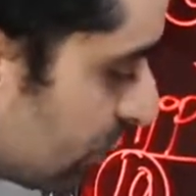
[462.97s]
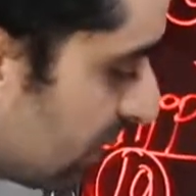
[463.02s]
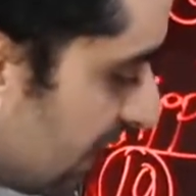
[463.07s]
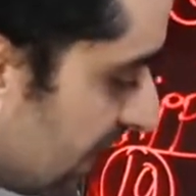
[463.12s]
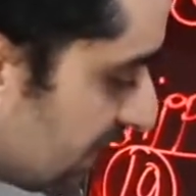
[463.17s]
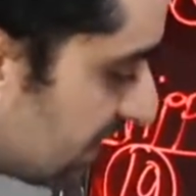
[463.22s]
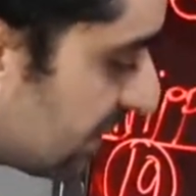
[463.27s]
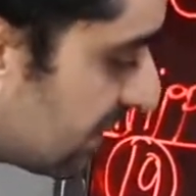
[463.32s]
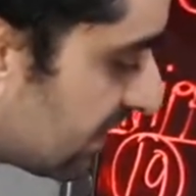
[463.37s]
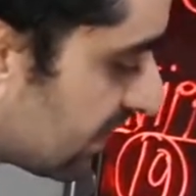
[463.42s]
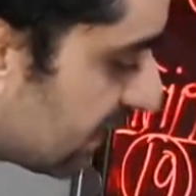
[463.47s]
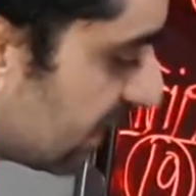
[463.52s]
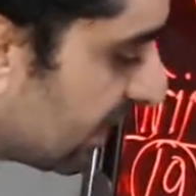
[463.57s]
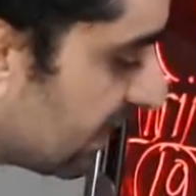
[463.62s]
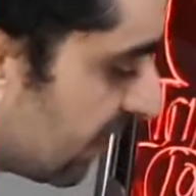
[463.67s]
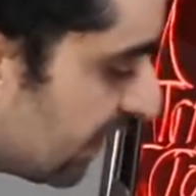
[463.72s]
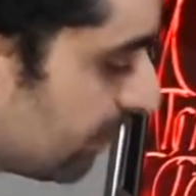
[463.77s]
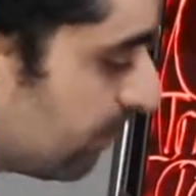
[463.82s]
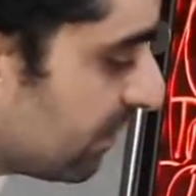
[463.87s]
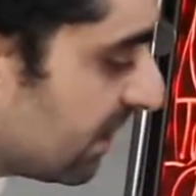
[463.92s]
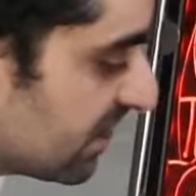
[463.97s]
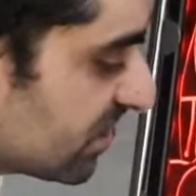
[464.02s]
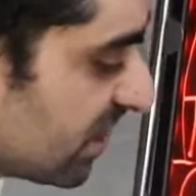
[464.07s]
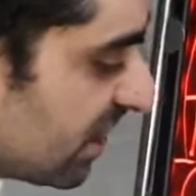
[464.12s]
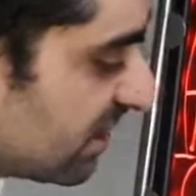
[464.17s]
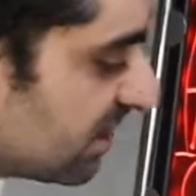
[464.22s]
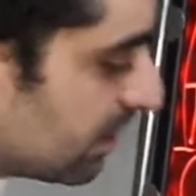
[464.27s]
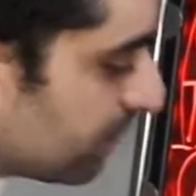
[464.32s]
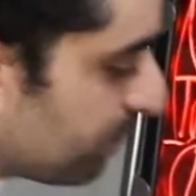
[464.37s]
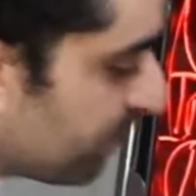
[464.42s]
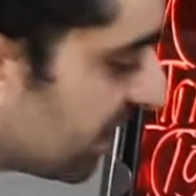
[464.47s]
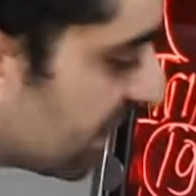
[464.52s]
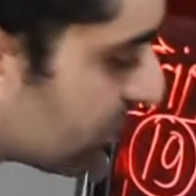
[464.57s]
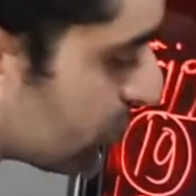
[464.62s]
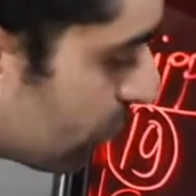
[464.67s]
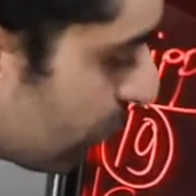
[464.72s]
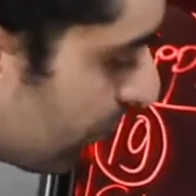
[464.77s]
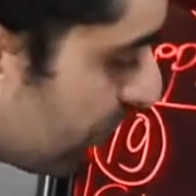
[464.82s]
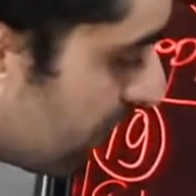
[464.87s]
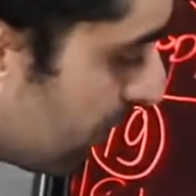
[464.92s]
and Emre Can
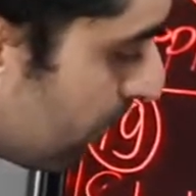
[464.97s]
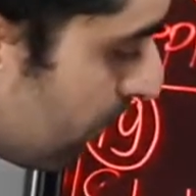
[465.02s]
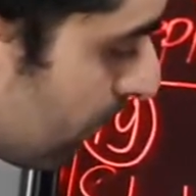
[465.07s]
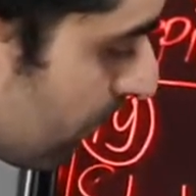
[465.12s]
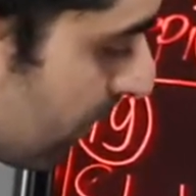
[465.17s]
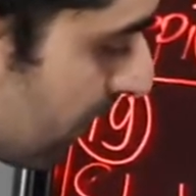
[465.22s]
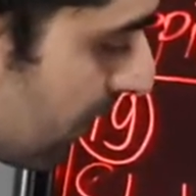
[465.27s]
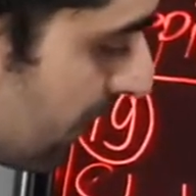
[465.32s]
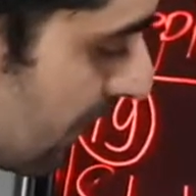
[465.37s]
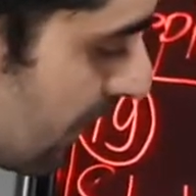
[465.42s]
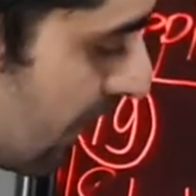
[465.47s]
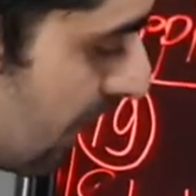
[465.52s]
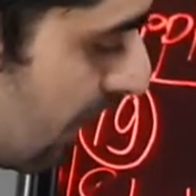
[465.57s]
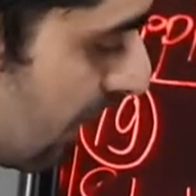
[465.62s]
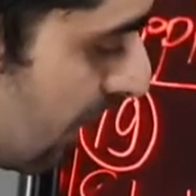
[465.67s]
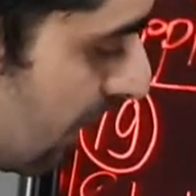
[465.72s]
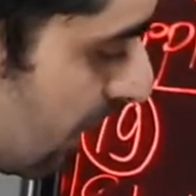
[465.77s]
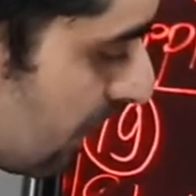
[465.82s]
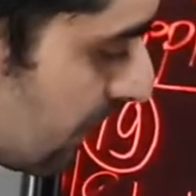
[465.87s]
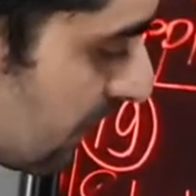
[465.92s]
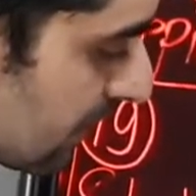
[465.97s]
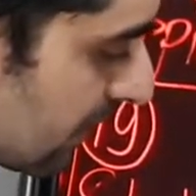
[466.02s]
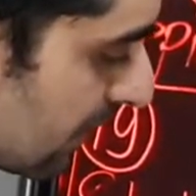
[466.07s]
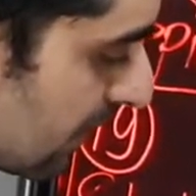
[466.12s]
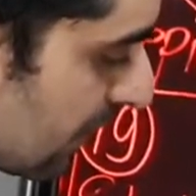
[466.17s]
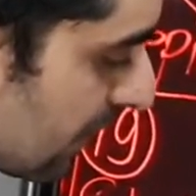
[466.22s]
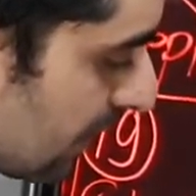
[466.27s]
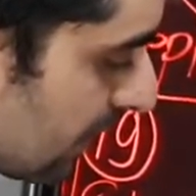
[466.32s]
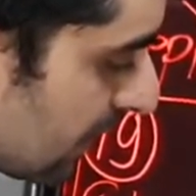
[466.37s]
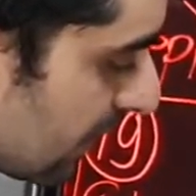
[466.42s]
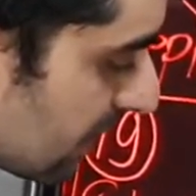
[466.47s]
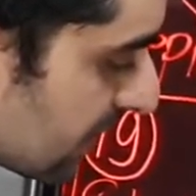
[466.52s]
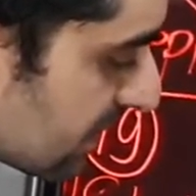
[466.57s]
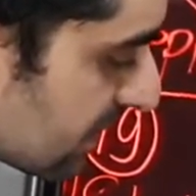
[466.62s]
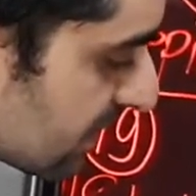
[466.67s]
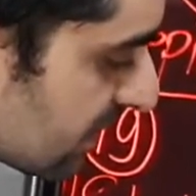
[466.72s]
replaced of him. And last